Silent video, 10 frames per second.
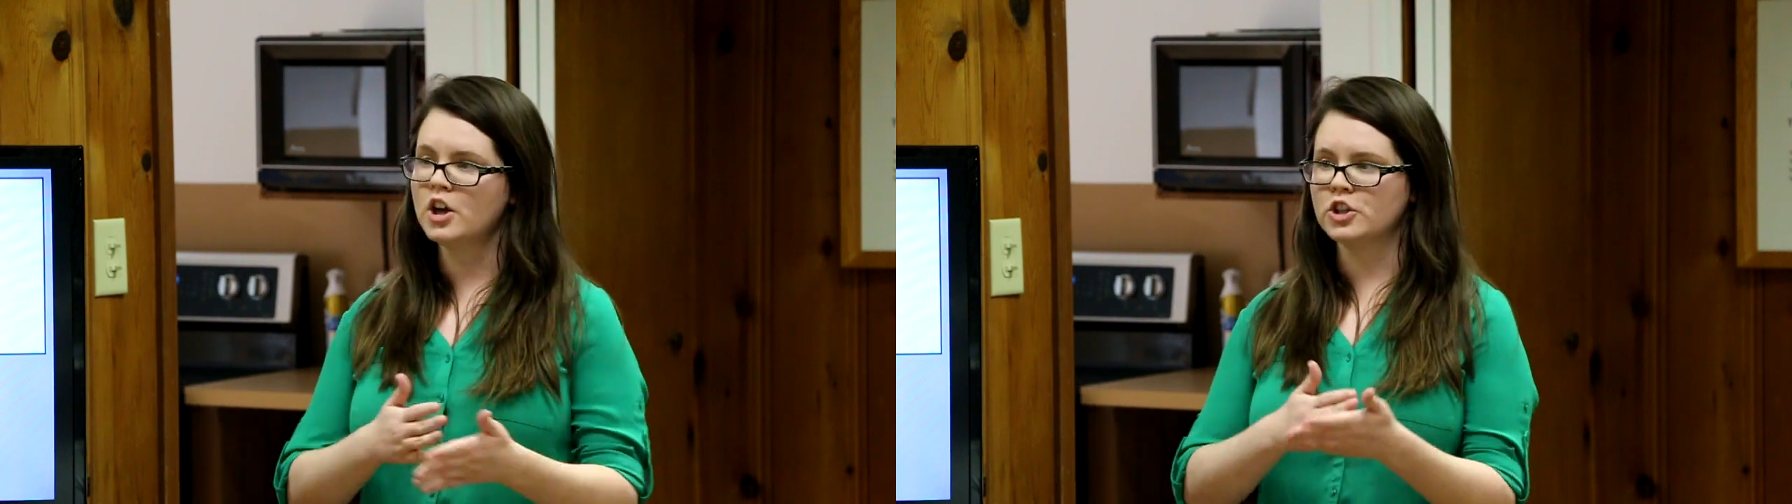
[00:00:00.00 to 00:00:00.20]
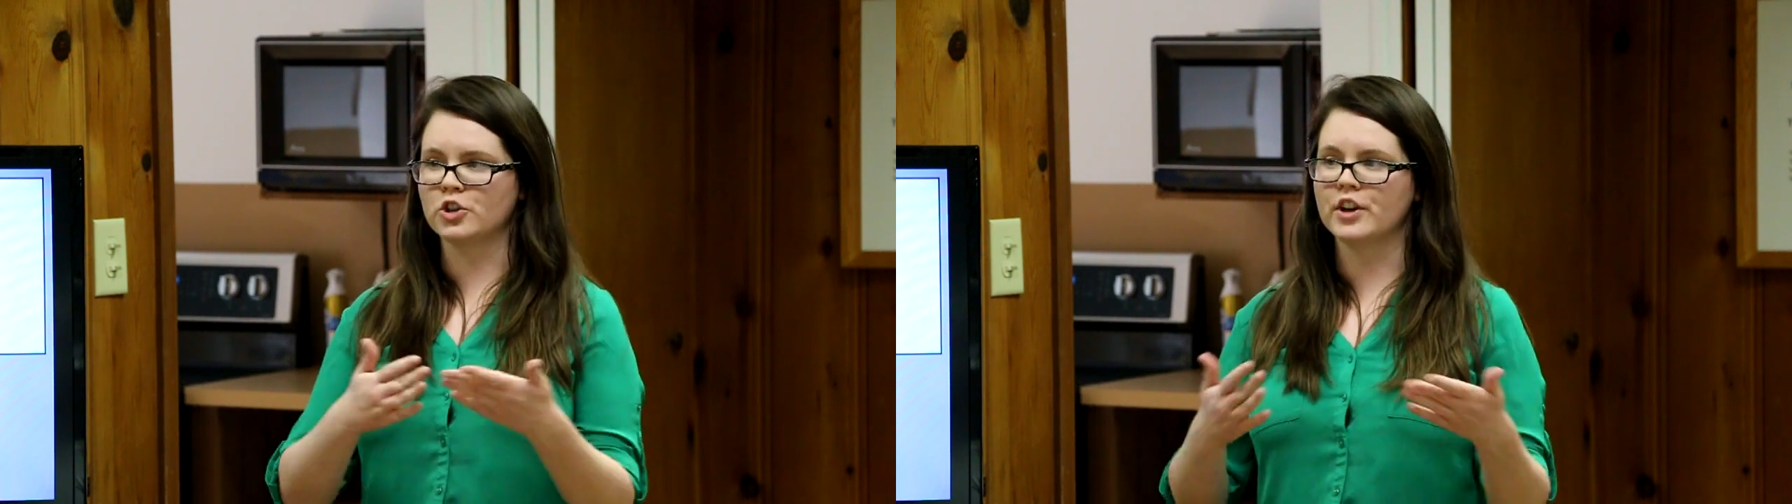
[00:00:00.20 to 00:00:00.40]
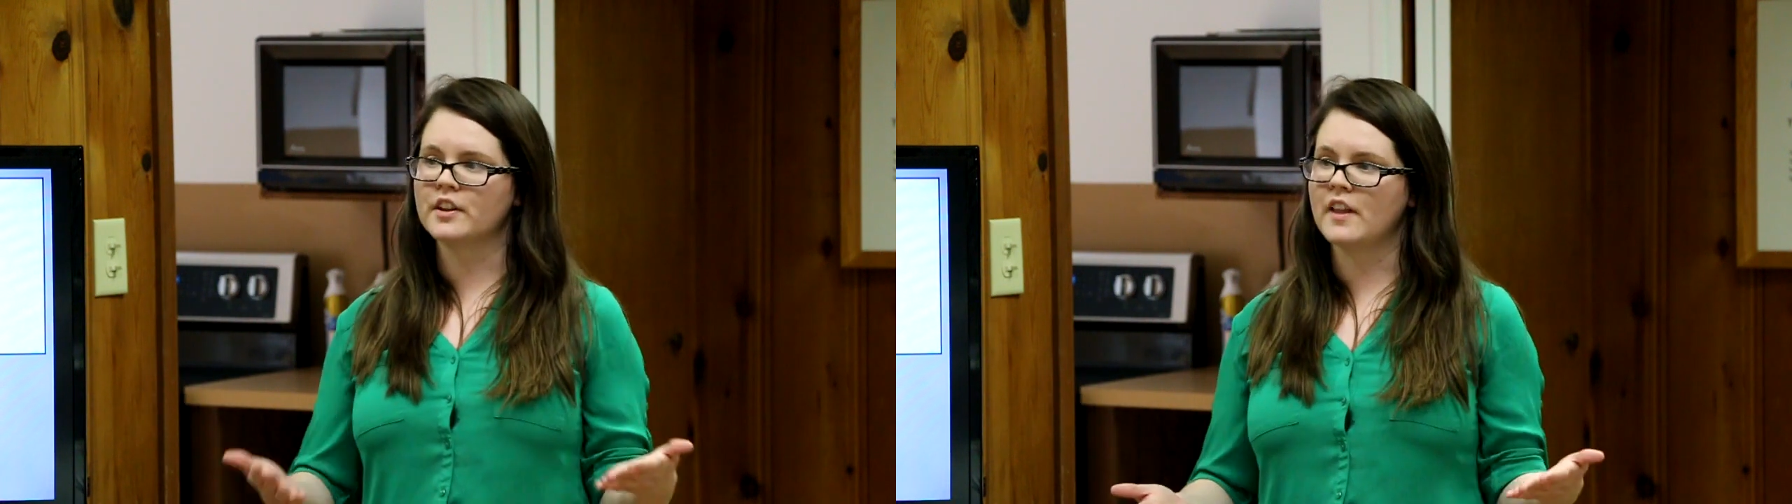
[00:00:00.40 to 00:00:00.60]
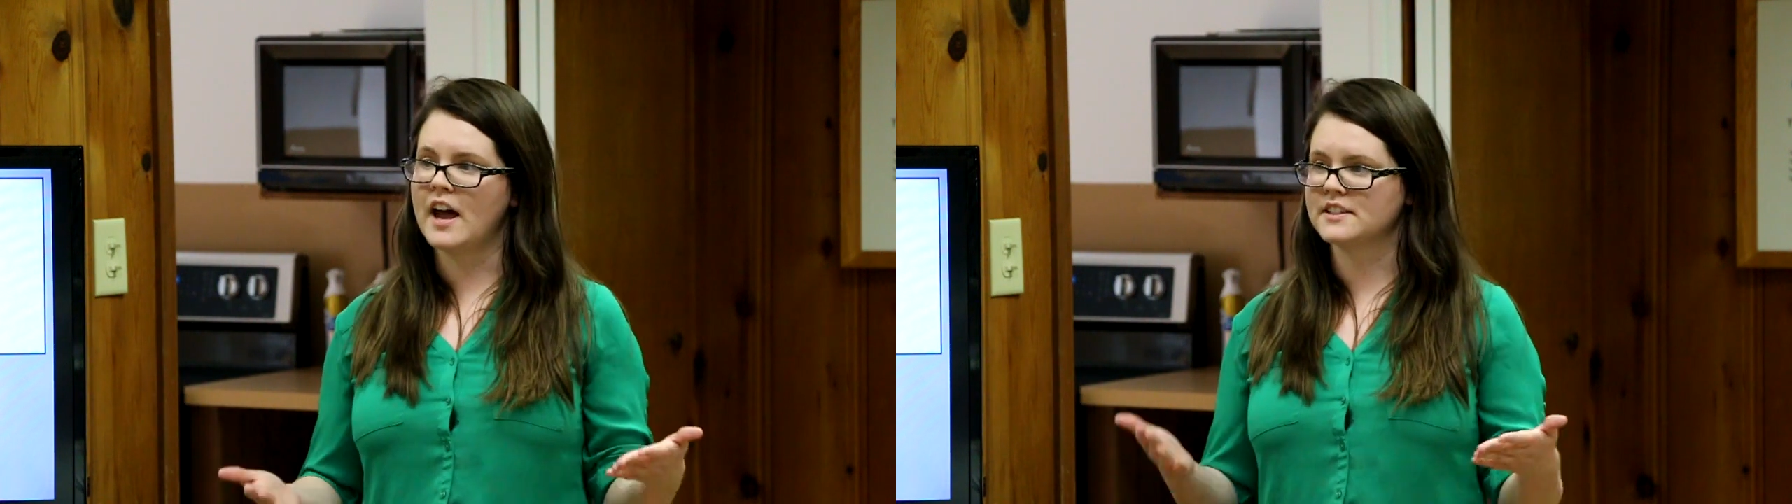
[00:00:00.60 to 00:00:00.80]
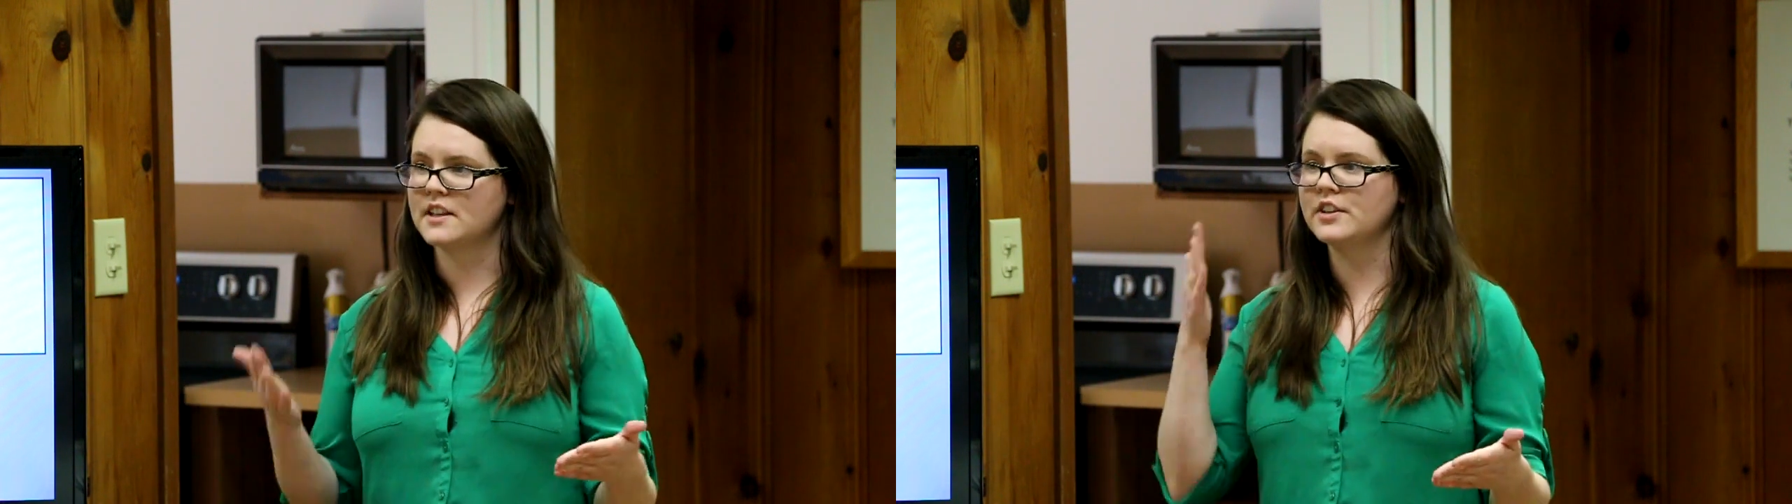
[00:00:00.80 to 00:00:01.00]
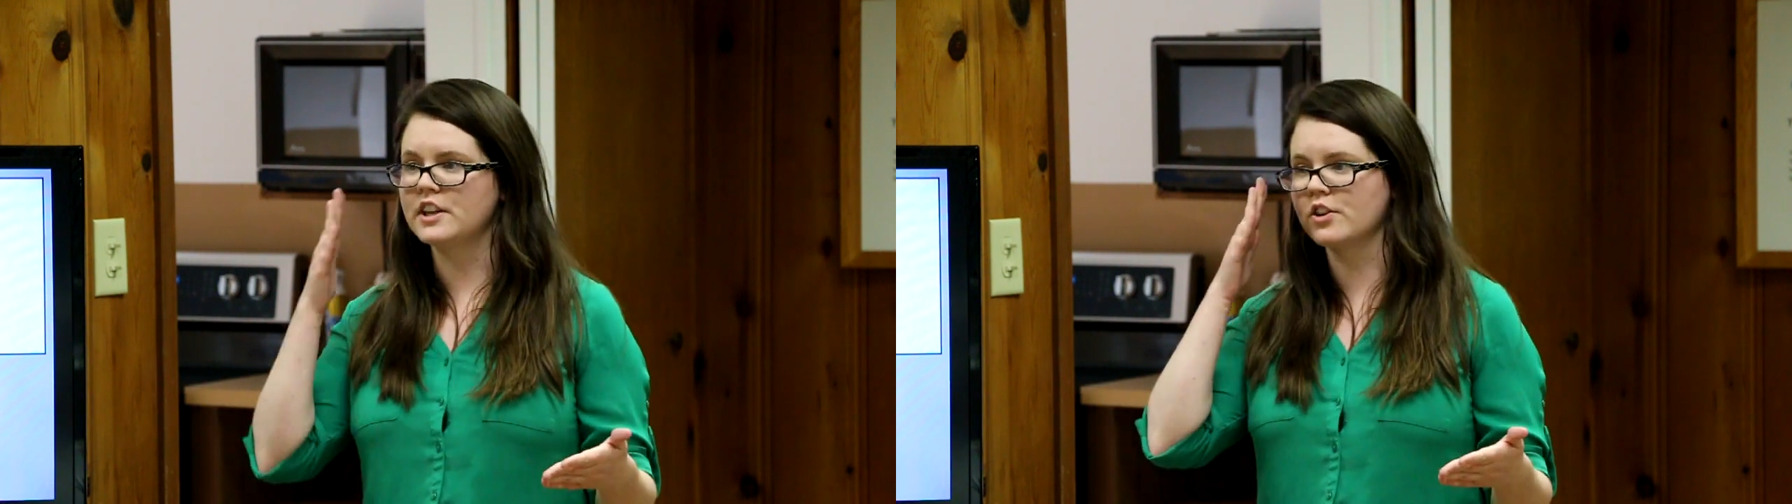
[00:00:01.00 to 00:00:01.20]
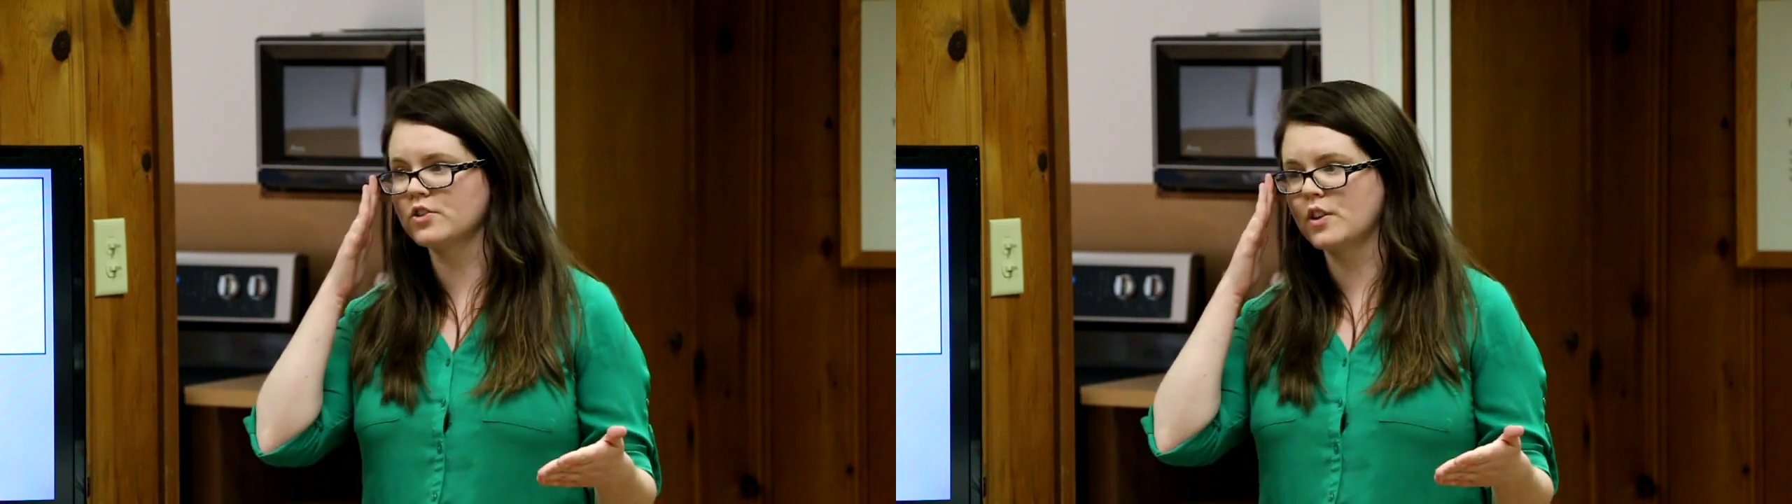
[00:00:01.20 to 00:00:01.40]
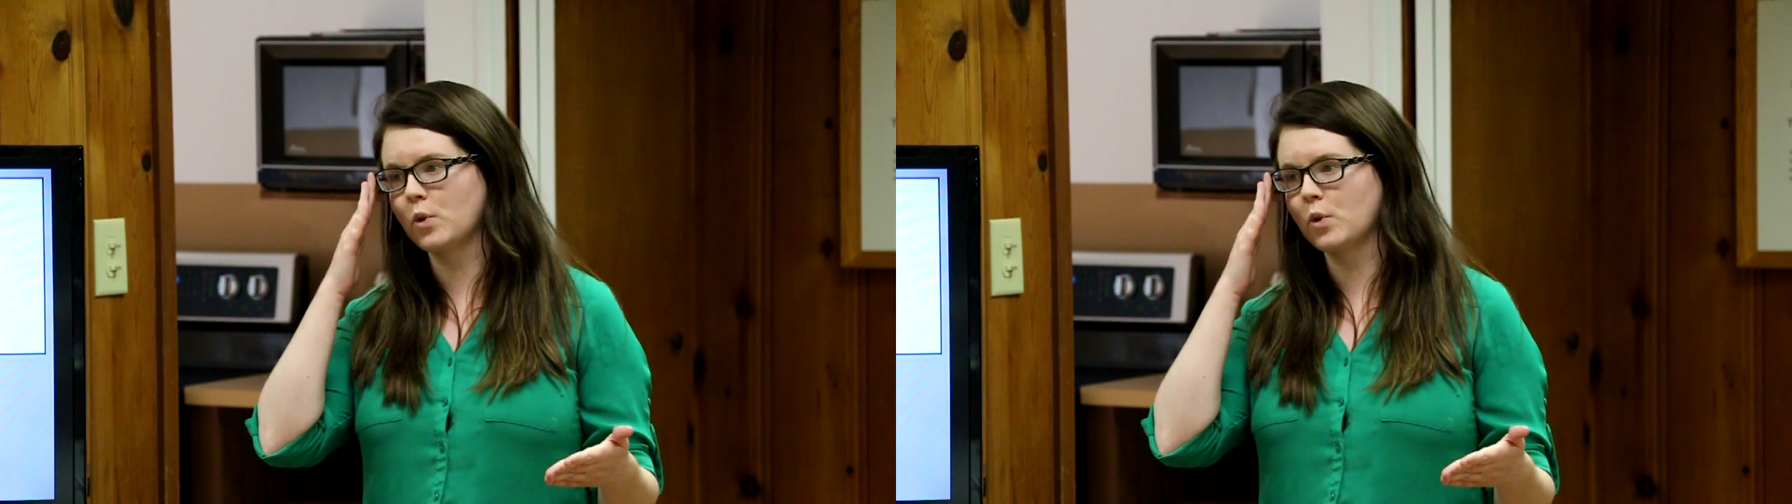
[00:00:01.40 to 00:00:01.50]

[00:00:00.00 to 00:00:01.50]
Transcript: During the last 7 years,